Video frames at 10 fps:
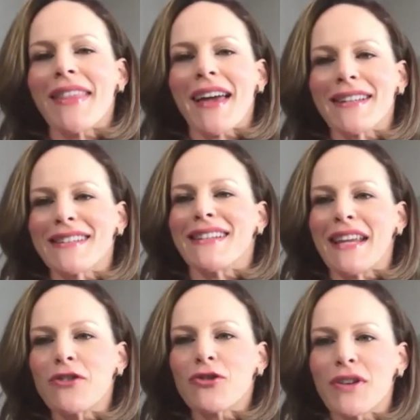That's the
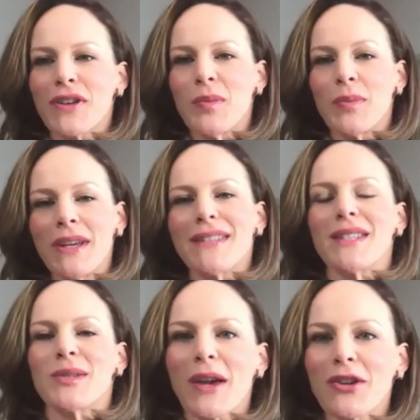nature of the beast,
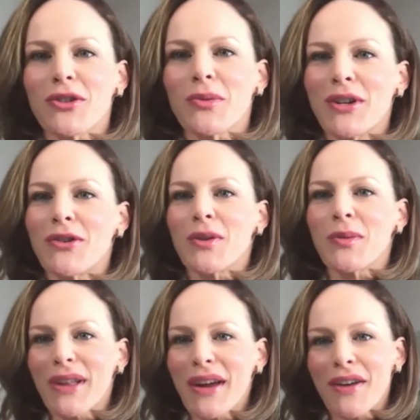especially when you're in the
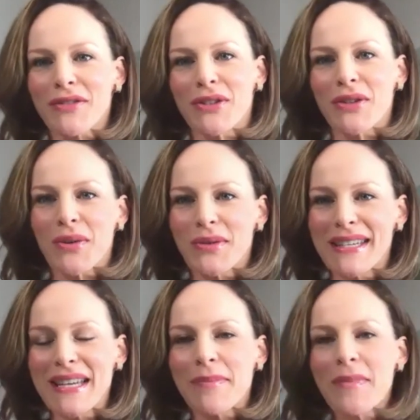playoffs and you go
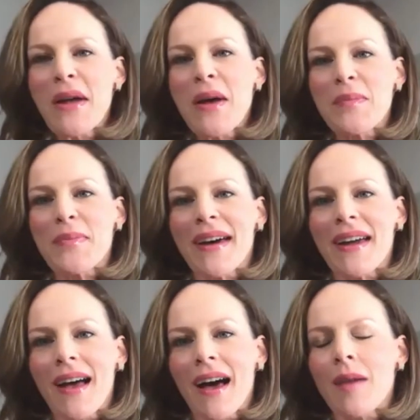deep. But
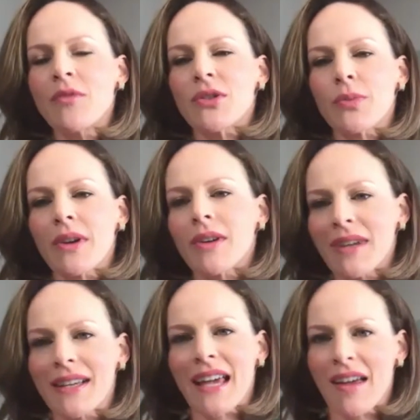I'm just wondering,
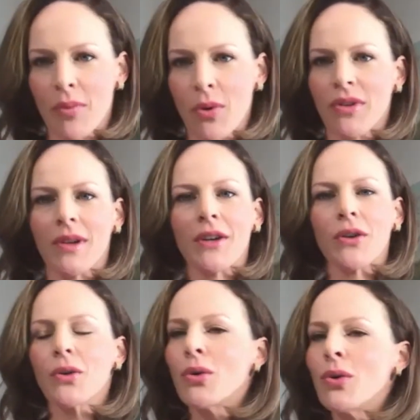because I have both of you here,
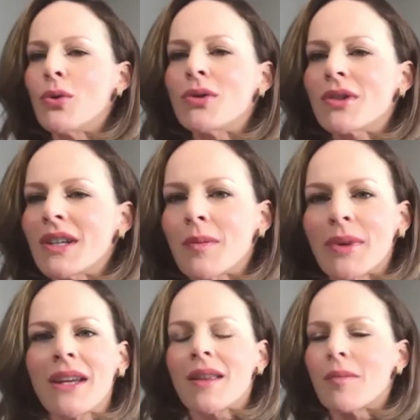who's going to
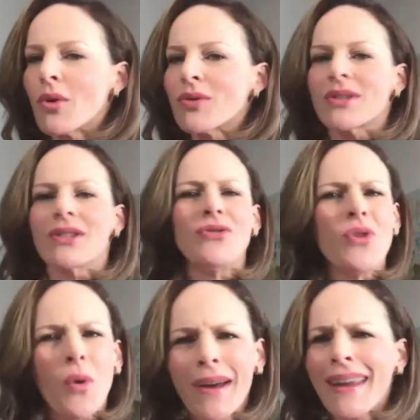be the most
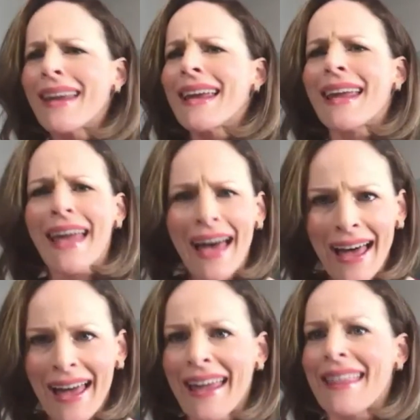annoying
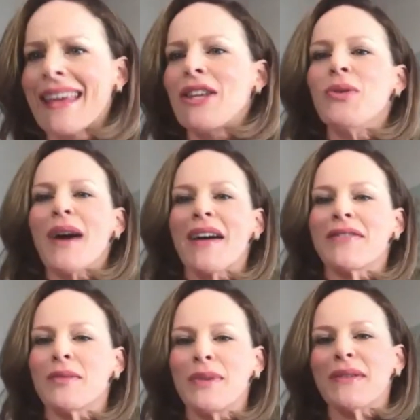guy that you have
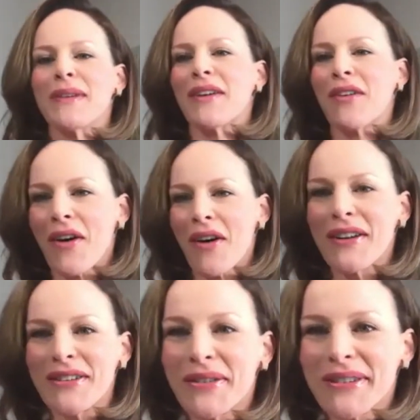to be around
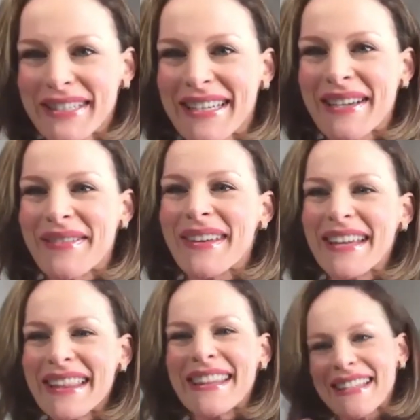on your team
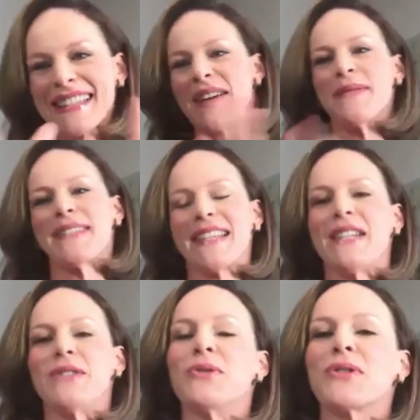in these hub
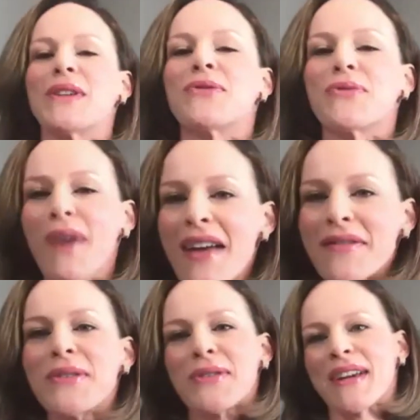cities, who's going to drive
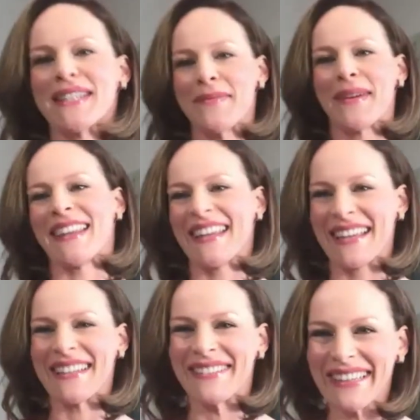you crazy by the end
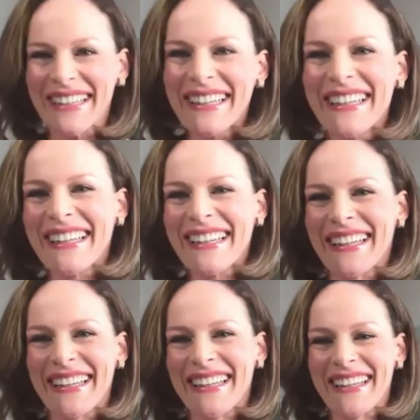of
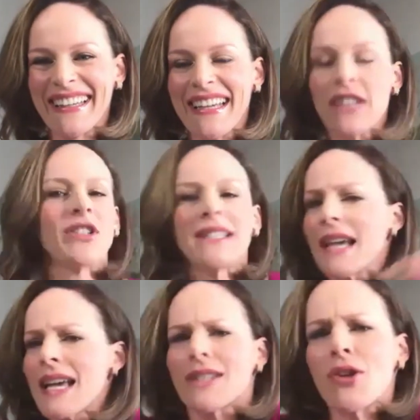it? It's just us.